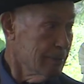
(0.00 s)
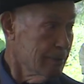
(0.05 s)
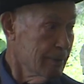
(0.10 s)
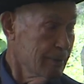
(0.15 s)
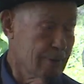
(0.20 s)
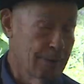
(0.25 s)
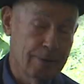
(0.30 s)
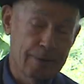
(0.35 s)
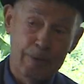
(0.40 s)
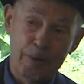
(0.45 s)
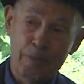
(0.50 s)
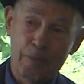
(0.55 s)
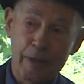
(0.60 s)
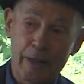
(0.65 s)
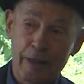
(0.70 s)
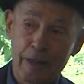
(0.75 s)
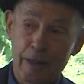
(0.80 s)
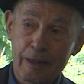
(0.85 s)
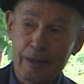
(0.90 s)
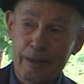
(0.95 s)
He said,
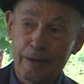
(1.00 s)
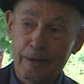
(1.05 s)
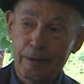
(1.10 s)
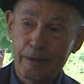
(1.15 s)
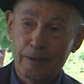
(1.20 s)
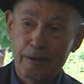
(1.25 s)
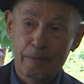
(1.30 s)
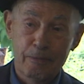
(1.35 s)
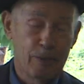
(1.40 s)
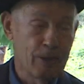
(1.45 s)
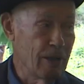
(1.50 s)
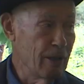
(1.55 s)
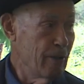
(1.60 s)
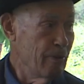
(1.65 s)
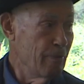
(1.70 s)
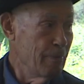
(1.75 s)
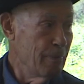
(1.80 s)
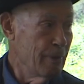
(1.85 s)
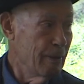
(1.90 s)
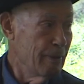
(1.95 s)
"Mike, believe
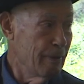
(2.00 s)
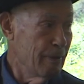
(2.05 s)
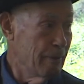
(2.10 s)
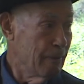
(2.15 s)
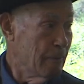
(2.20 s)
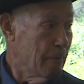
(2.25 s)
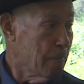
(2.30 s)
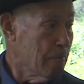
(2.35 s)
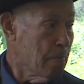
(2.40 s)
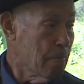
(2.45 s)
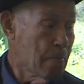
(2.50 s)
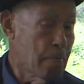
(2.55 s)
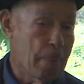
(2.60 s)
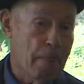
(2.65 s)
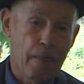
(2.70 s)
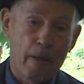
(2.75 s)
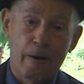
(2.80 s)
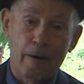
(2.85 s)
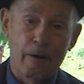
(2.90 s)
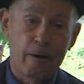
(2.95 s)
me,
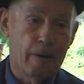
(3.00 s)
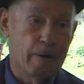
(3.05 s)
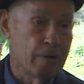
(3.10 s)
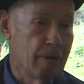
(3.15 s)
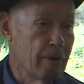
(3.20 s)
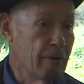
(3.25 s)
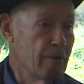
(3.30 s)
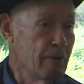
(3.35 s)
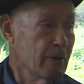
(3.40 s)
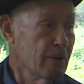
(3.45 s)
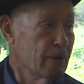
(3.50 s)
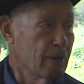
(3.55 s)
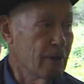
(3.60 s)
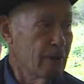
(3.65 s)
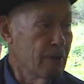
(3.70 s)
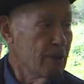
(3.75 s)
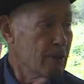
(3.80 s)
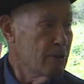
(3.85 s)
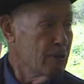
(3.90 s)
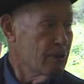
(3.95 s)
I never
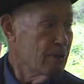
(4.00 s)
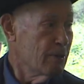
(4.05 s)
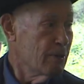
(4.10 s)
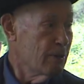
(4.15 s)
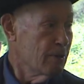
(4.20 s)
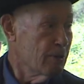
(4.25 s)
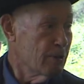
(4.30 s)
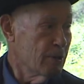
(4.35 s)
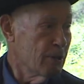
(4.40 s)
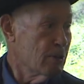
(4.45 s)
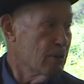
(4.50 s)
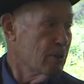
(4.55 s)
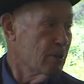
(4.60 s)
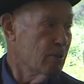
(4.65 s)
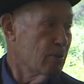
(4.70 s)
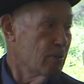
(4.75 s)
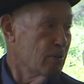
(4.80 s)
tasted such a good